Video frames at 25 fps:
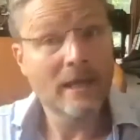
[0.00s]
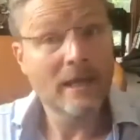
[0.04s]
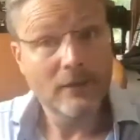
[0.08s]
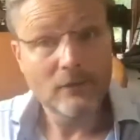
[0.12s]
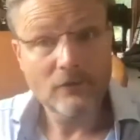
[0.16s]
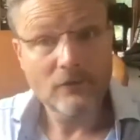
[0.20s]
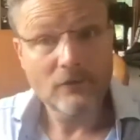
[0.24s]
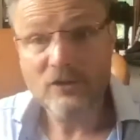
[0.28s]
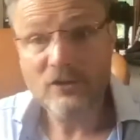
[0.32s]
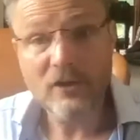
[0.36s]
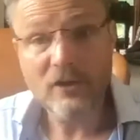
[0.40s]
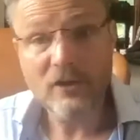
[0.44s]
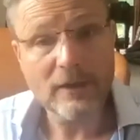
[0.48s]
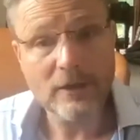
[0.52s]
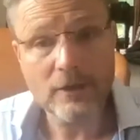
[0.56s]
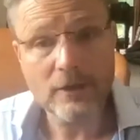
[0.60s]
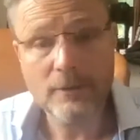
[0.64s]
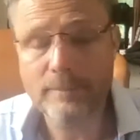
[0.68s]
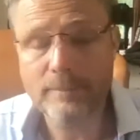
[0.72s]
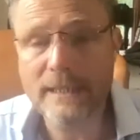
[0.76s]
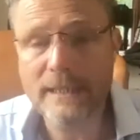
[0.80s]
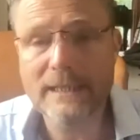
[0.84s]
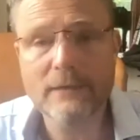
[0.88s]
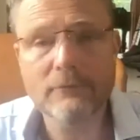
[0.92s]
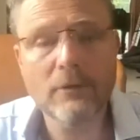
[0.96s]
just like
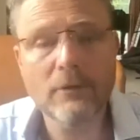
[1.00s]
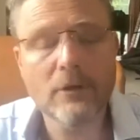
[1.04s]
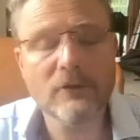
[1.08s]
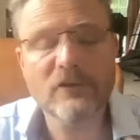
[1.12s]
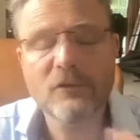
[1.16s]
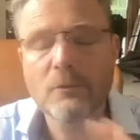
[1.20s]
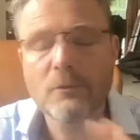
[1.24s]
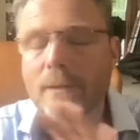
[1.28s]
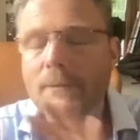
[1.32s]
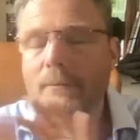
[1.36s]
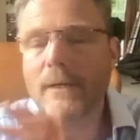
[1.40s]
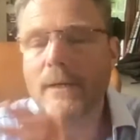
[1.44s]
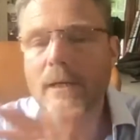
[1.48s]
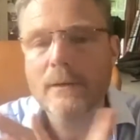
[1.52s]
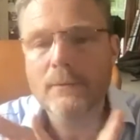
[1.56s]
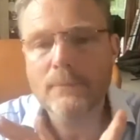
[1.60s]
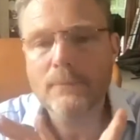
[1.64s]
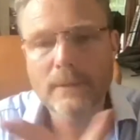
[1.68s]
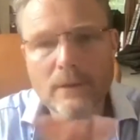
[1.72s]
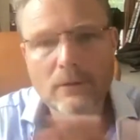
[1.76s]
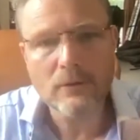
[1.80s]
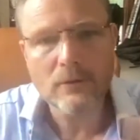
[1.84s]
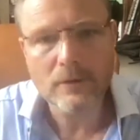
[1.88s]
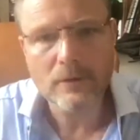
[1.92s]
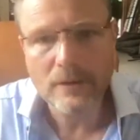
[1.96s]
completely wrong. So we were like, we're
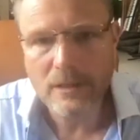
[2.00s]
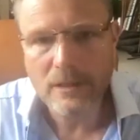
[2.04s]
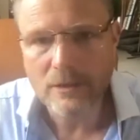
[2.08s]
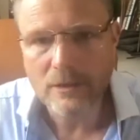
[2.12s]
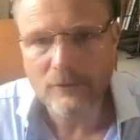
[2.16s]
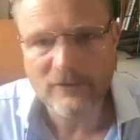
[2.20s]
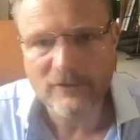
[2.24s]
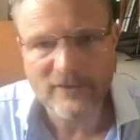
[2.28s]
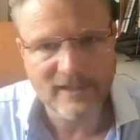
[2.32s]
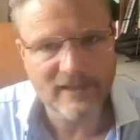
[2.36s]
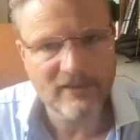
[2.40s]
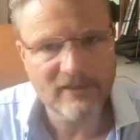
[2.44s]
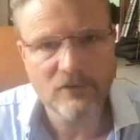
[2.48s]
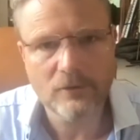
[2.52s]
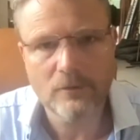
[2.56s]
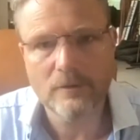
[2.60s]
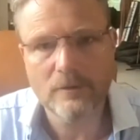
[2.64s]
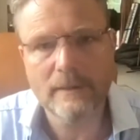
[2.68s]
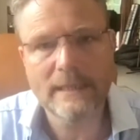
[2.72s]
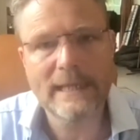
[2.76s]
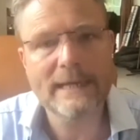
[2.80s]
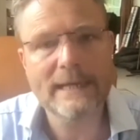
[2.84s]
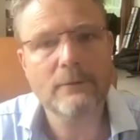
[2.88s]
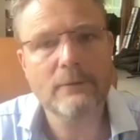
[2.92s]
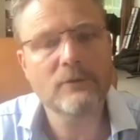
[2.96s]
not going to use this sort of
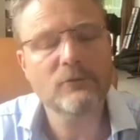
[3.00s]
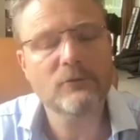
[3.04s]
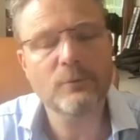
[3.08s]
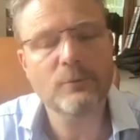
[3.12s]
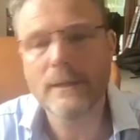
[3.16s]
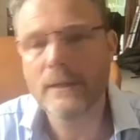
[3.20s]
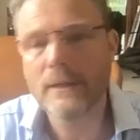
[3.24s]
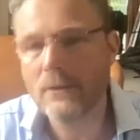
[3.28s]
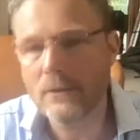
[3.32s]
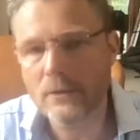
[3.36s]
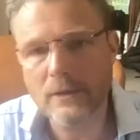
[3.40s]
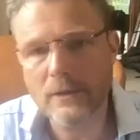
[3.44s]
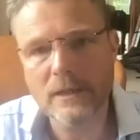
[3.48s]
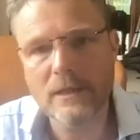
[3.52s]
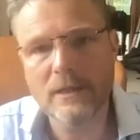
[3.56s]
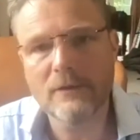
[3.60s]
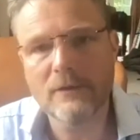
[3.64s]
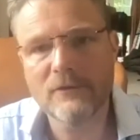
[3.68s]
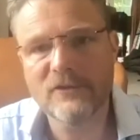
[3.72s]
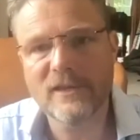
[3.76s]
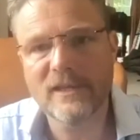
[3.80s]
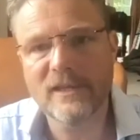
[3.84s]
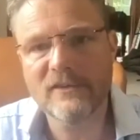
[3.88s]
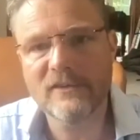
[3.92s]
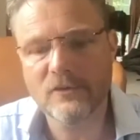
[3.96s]
language. We're not going to
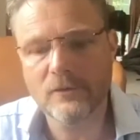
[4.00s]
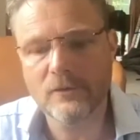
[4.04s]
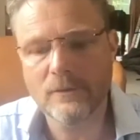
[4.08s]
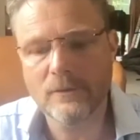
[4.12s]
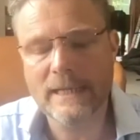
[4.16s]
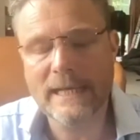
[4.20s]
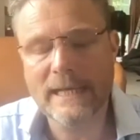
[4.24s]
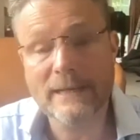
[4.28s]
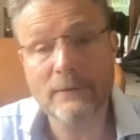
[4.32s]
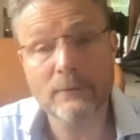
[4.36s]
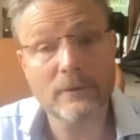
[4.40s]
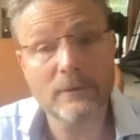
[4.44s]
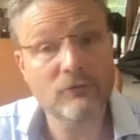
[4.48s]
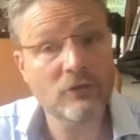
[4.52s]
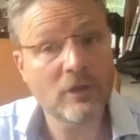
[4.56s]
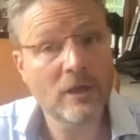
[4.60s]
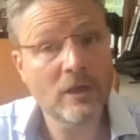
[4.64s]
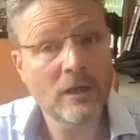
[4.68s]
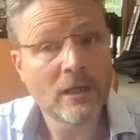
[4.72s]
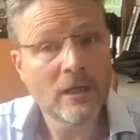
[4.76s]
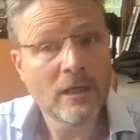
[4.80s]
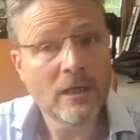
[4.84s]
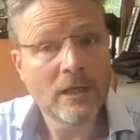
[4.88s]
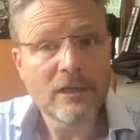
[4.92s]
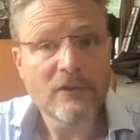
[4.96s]
use this sort of language.
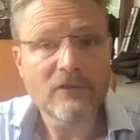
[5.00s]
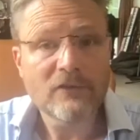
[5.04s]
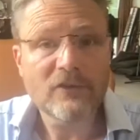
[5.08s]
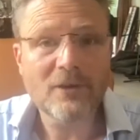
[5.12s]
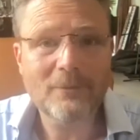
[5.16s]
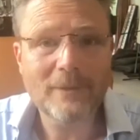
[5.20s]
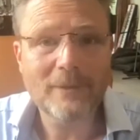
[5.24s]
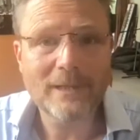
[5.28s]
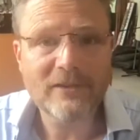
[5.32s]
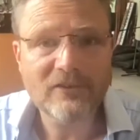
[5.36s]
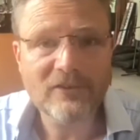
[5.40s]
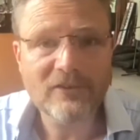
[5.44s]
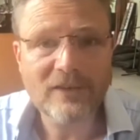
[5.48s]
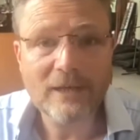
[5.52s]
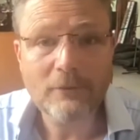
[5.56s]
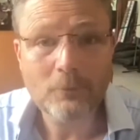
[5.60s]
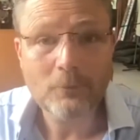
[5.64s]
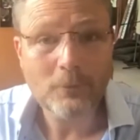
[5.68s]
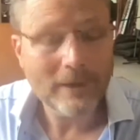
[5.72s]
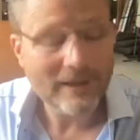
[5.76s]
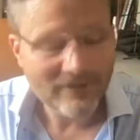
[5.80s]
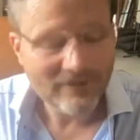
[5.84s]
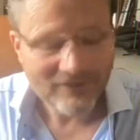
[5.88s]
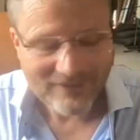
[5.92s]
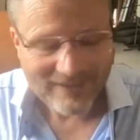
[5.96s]
So instead,
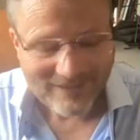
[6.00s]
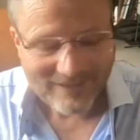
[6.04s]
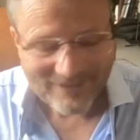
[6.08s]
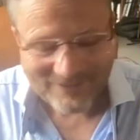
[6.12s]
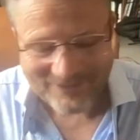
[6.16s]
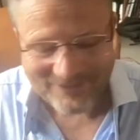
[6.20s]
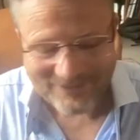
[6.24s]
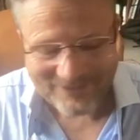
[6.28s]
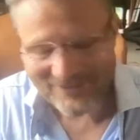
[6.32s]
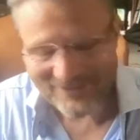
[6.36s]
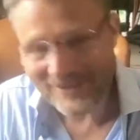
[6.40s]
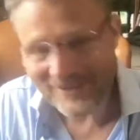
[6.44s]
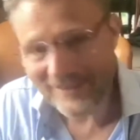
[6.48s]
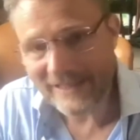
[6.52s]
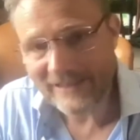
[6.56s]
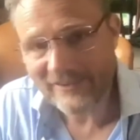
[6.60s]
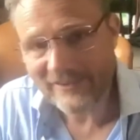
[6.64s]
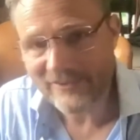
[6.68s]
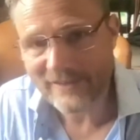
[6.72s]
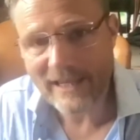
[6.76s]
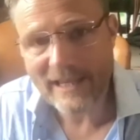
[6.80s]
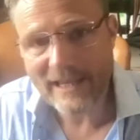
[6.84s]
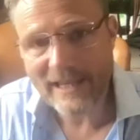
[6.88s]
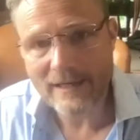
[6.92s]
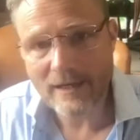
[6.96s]
we still to this
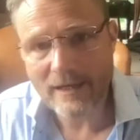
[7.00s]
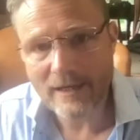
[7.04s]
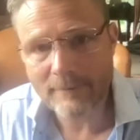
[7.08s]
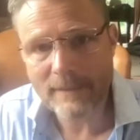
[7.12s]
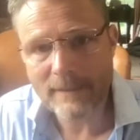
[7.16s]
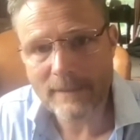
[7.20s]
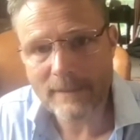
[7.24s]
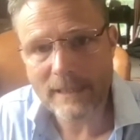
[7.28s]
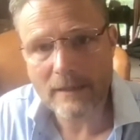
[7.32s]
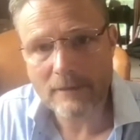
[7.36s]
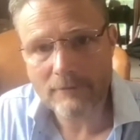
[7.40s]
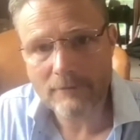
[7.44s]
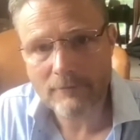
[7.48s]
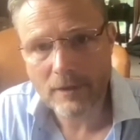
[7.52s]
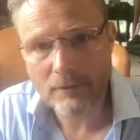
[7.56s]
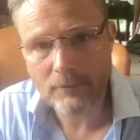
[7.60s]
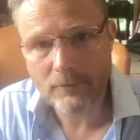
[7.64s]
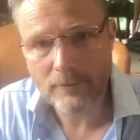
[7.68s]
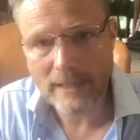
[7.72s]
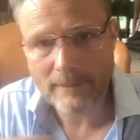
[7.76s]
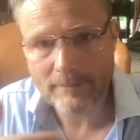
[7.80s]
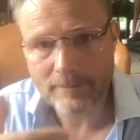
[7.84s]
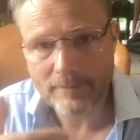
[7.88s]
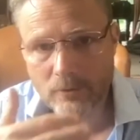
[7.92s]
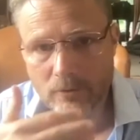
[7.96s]
day, I mean, I wrote
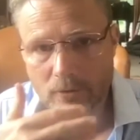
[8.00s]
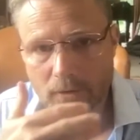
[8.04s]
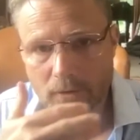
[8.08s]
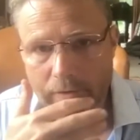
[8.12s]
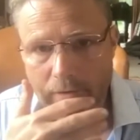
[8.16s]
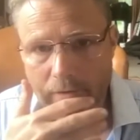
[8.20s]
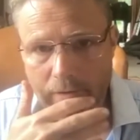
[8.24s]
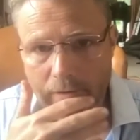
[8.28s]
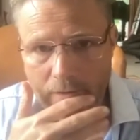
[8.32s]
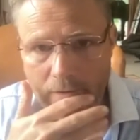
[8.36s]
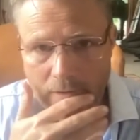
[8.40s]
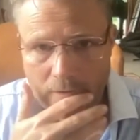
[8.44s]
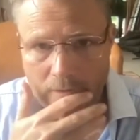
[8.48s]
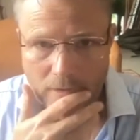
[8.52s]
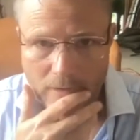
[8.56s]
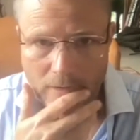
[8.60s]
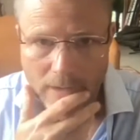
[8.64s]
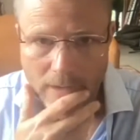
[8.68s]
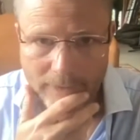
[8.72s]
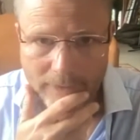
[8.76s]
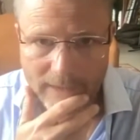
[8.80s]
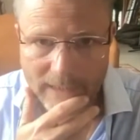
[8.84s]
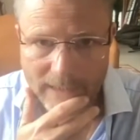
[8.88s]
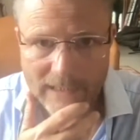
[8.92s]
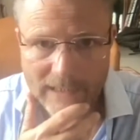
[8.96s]
that book,
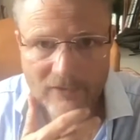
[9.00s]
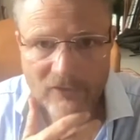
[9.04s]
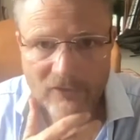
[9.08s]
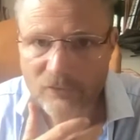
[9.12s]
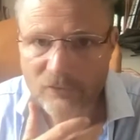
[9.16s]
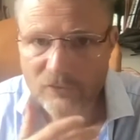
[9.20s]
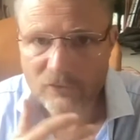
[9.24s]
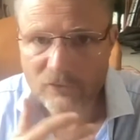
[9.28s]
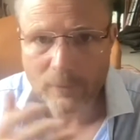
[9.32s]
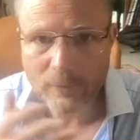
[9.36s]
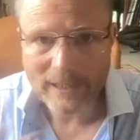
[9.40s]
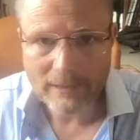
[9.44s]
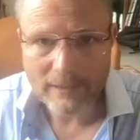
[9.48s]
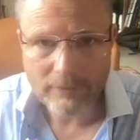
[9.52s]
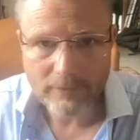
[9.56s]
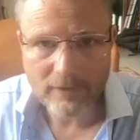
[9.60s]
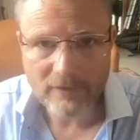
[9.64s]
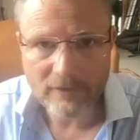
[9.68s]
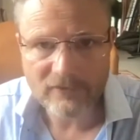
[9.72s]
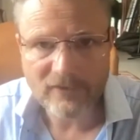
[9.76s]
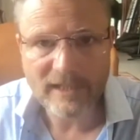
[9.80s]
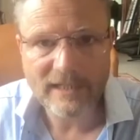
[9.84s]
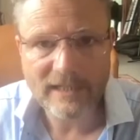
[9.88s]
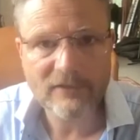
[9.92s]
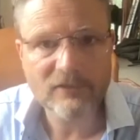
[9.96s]
I think in
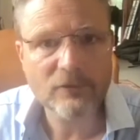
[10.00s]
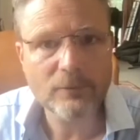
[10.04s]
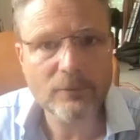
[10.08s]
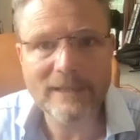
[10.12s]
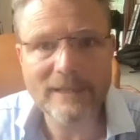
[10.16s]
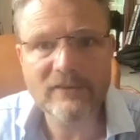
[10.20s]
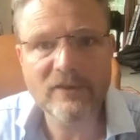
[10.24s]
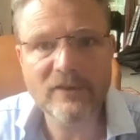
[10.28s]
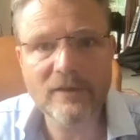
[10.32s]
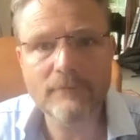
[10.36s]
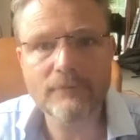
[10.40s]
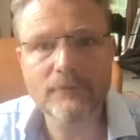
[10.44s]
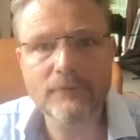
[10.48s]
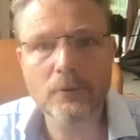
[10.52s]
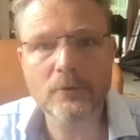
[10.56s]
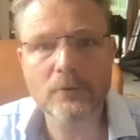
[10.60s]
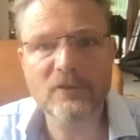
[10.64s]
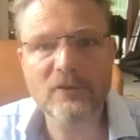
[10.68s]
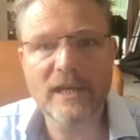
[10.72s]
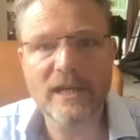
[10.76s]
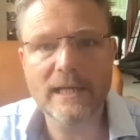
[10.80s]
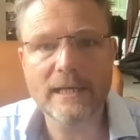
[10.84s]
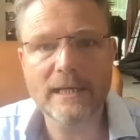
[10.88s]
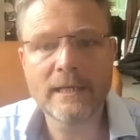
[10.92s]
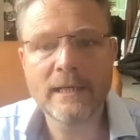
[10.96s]
2013,
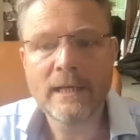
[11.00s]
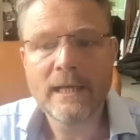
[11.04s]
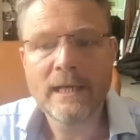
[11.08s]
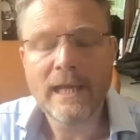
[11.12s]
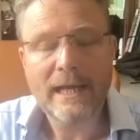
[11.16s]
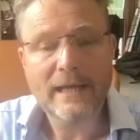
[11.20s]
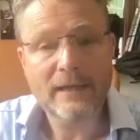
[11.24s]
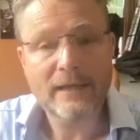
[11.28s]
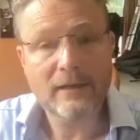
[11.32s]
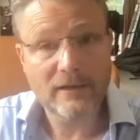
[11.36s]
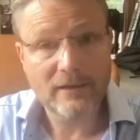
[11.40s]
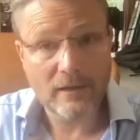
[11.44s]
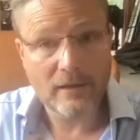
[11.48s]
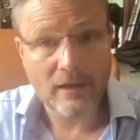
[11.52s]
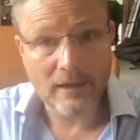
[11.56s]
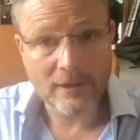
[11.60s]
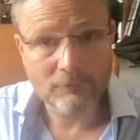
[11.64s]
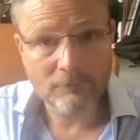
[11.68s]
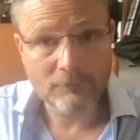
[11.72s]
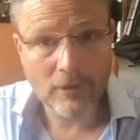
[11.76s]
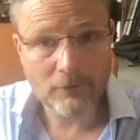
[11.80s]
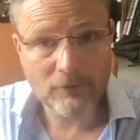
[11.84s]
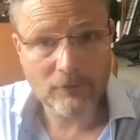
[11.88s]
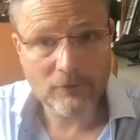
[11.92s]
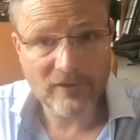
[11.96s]
2014. And I, I
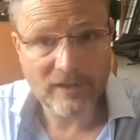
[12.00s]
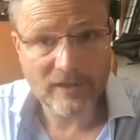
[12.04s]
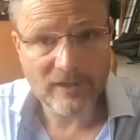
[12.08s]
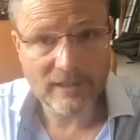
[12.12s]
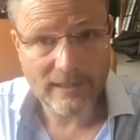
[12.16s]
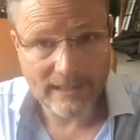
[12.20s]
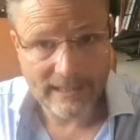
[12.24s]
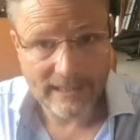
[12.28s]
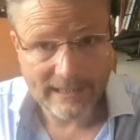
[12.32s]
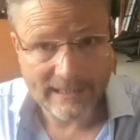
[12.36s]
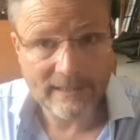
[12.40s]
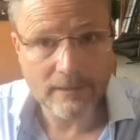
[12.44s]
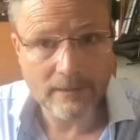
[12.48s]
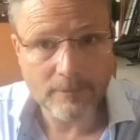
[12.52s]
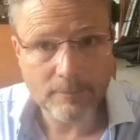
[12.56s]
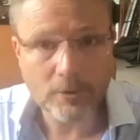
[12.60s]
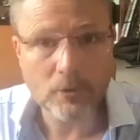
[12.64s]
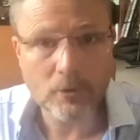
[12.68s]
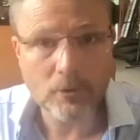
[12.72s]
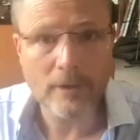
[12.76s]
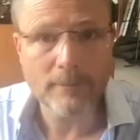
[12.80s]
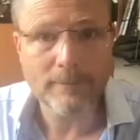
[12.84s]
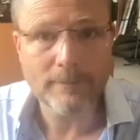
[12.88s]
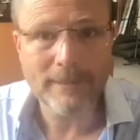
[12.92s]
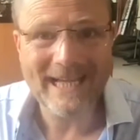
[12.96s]
wrote it in the
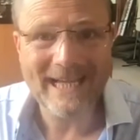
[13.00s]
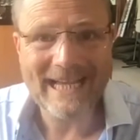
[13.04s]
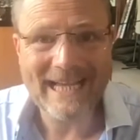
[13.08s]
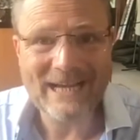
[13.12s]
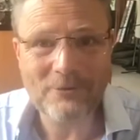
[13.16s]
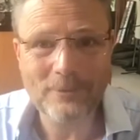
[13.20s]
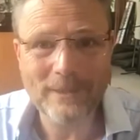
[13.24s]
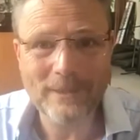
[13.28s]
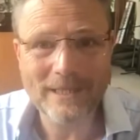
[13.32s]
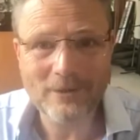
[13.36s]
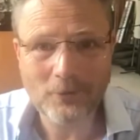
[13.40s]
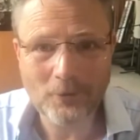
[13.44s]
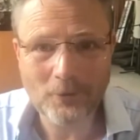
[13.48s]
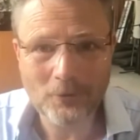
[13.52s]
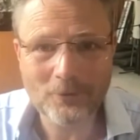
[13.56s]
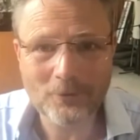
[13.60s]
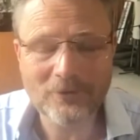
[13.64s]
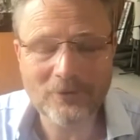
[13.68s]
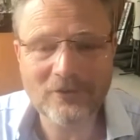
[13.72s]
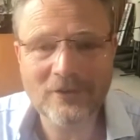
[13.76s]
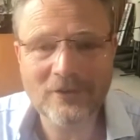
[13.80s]
book about how we called